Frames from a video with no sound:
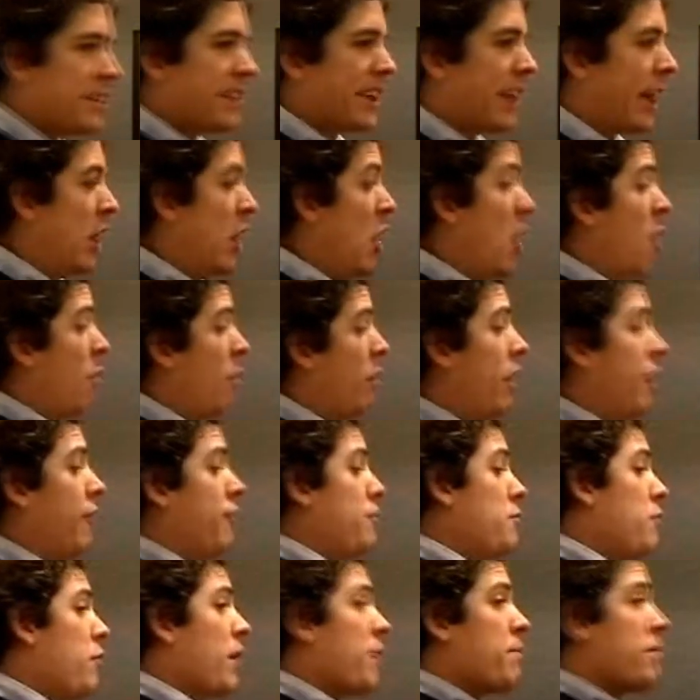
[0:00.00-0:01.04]
is like, well,
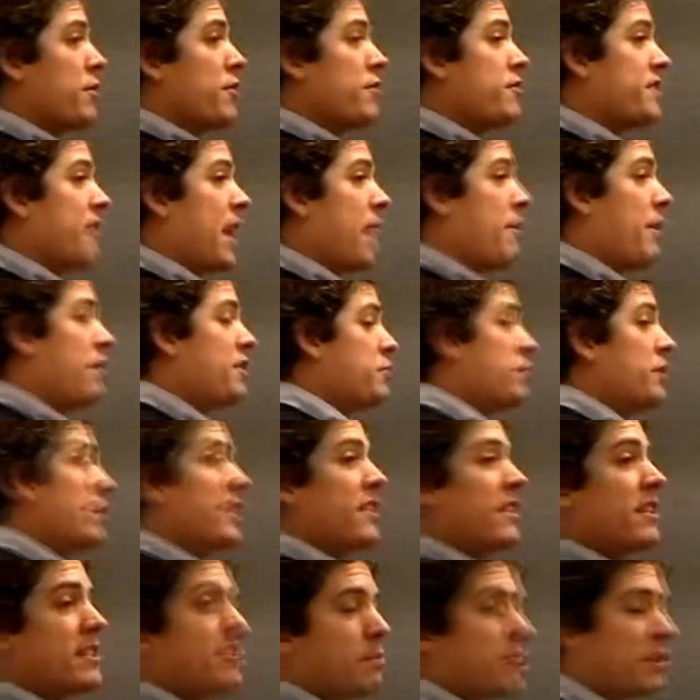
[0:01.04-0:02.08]
if you want to produce that much, we
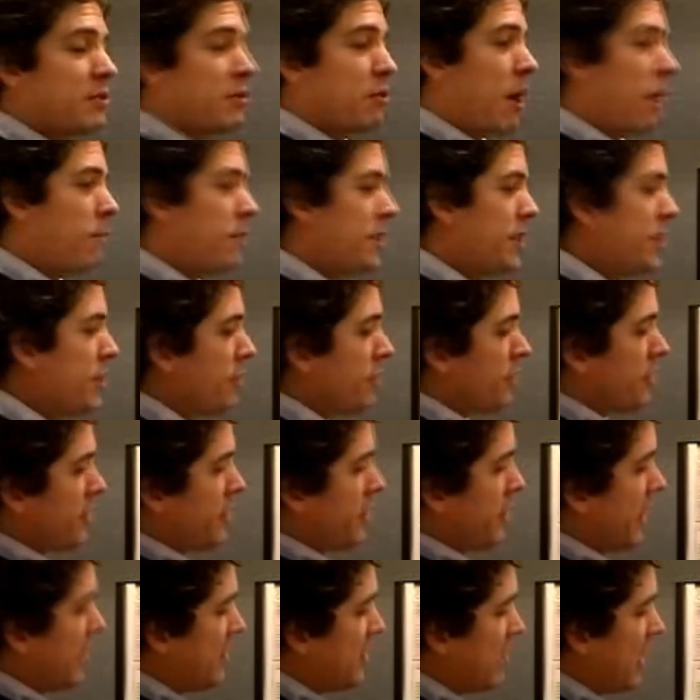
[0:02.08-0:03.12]
need this much raw material.
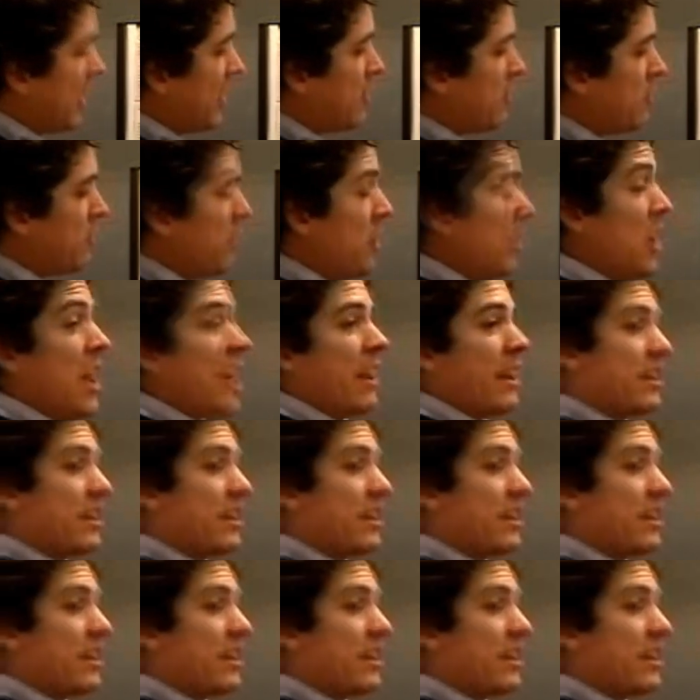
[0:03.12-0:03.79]
So let's decide